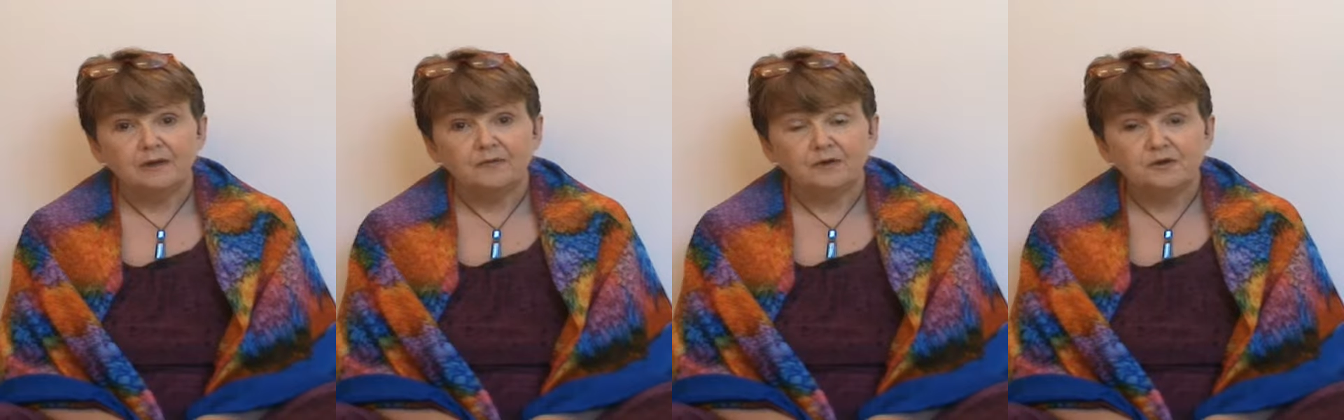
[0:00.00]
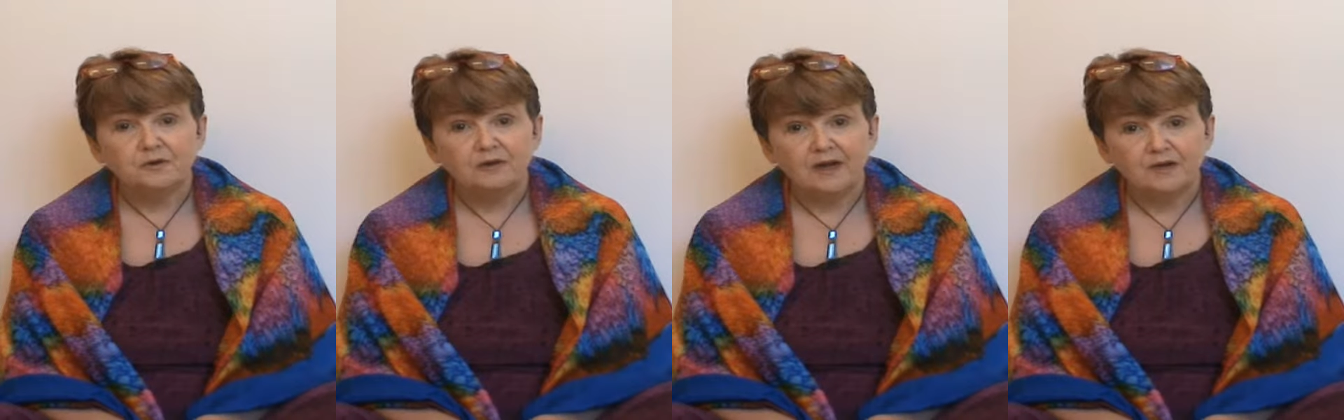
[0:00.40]
The
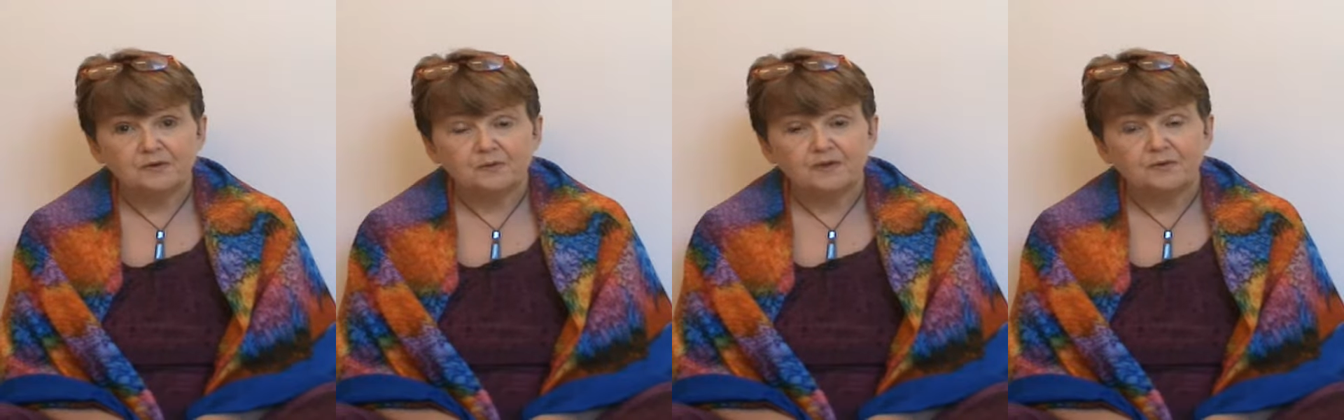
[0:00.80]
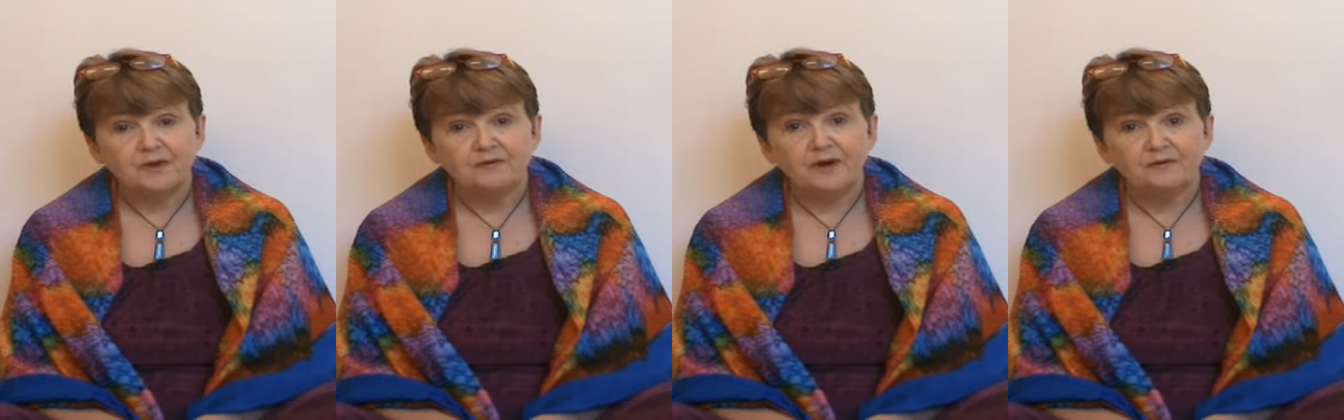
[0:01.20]
virtual classroom is
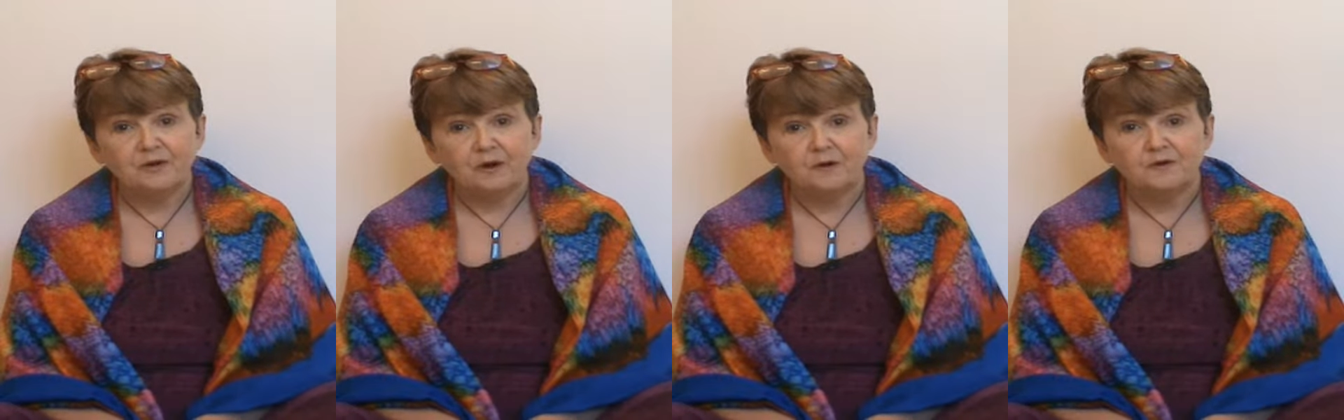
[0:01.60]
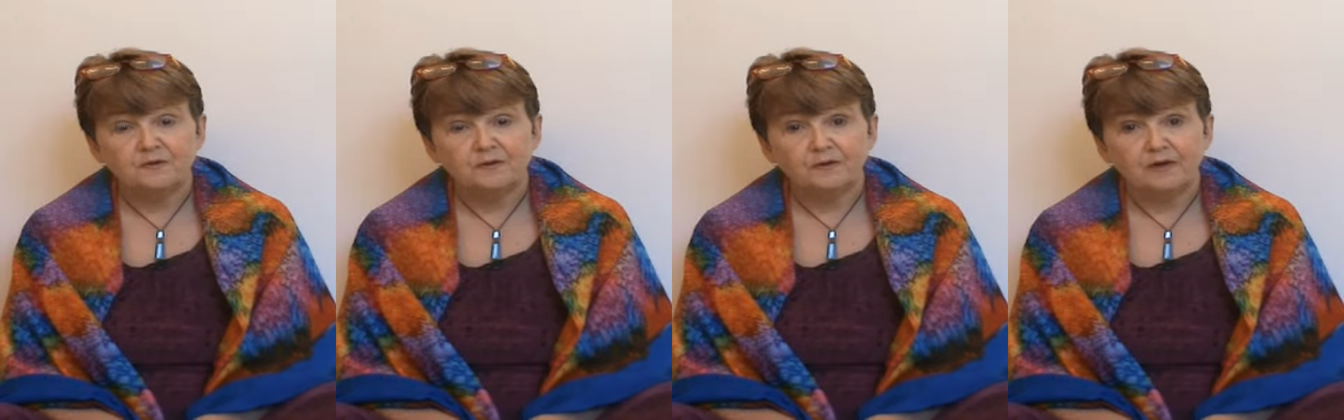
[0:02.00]
$25
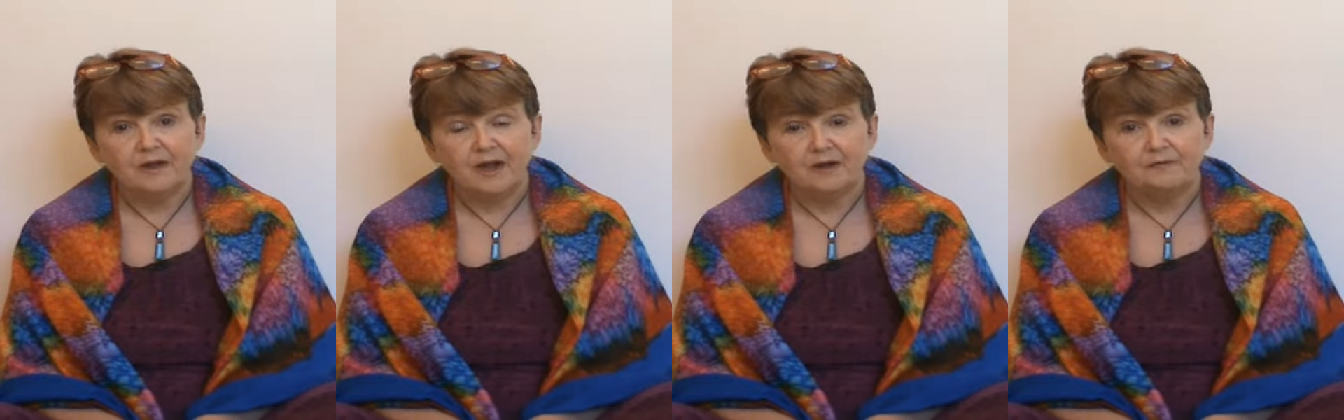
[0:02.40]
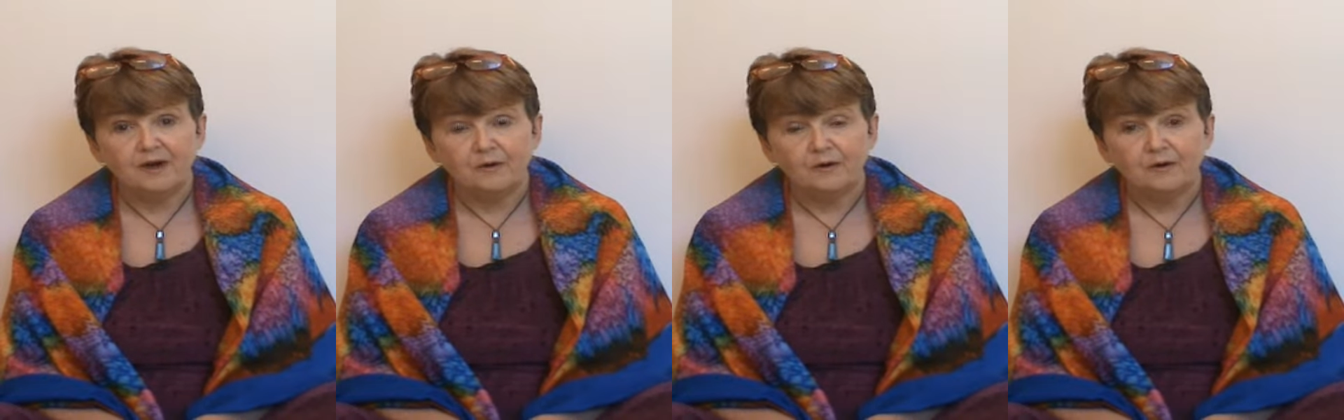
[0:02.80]
for a half
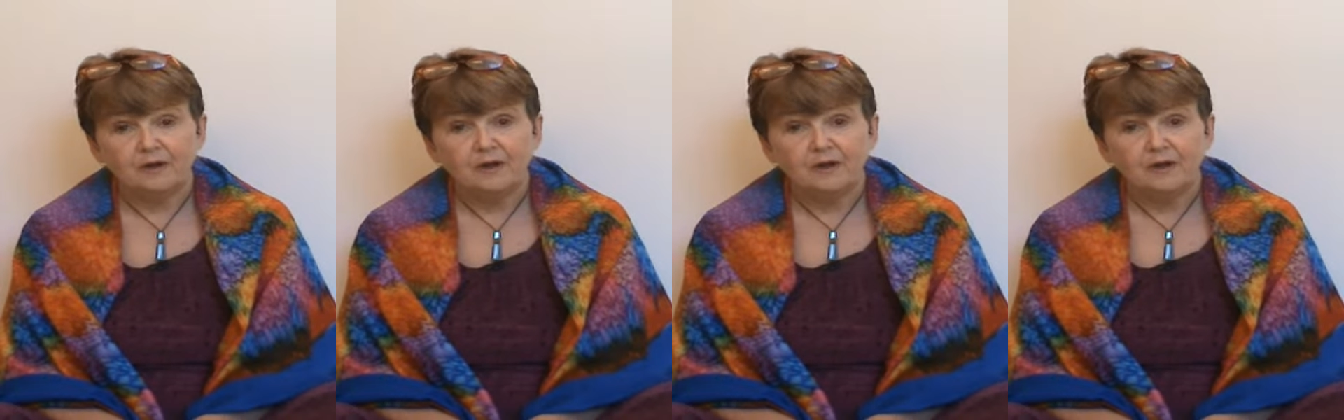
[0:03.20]
hour